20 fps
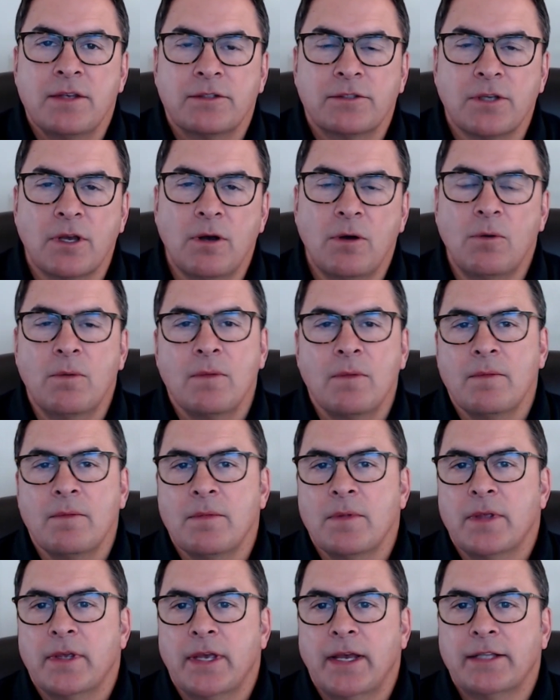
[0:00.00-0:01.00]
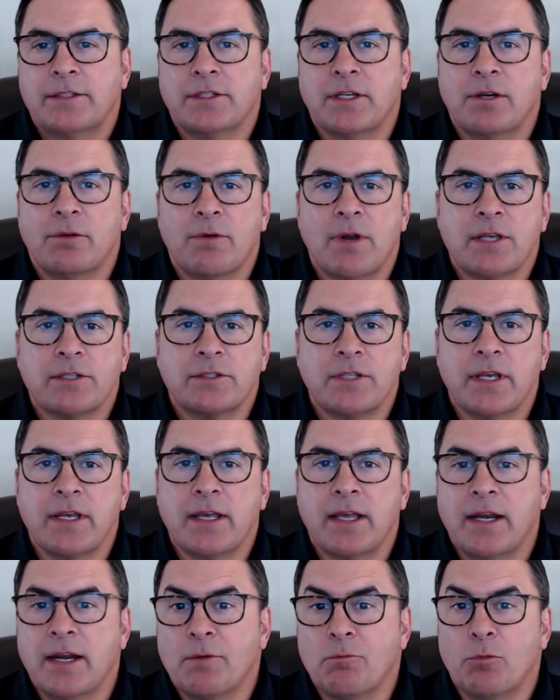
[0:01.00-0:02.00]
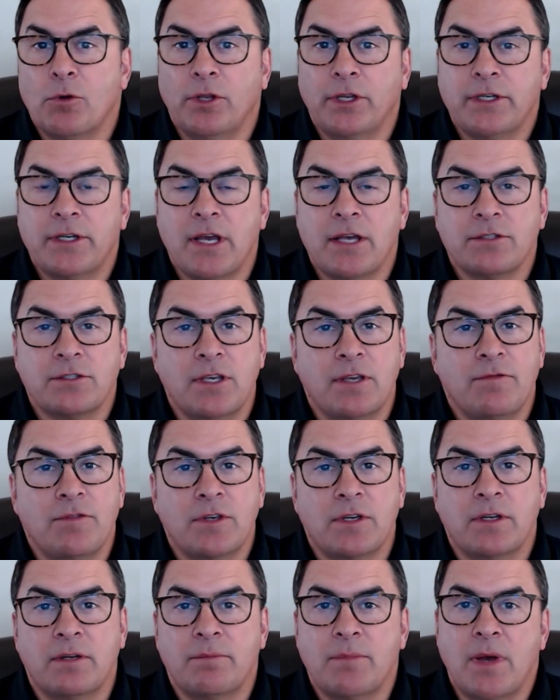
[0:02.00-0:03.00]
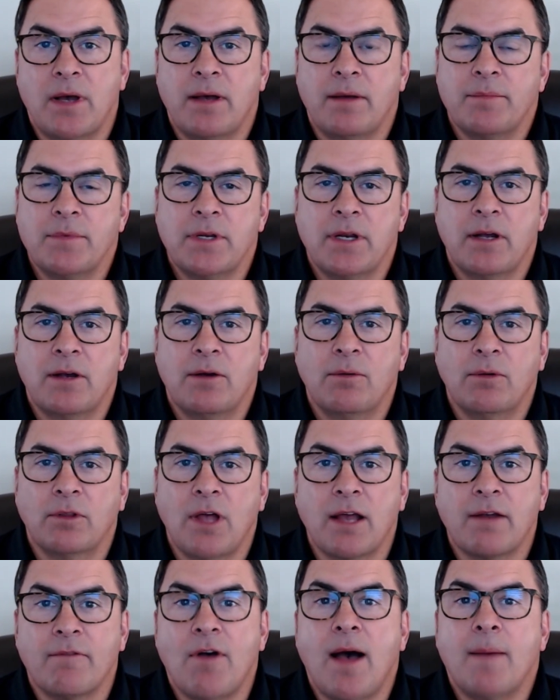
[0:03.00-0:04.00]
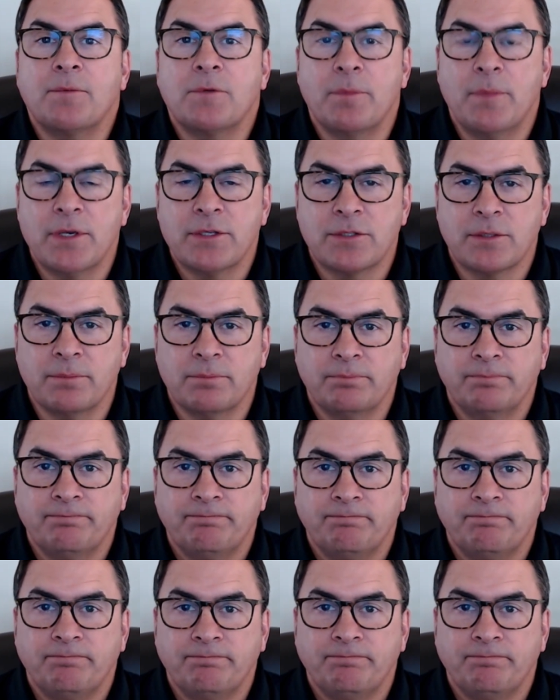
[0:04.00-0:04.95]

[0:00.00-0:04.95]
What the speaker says: So it's interesting, and it really does give you, a lot of optimism.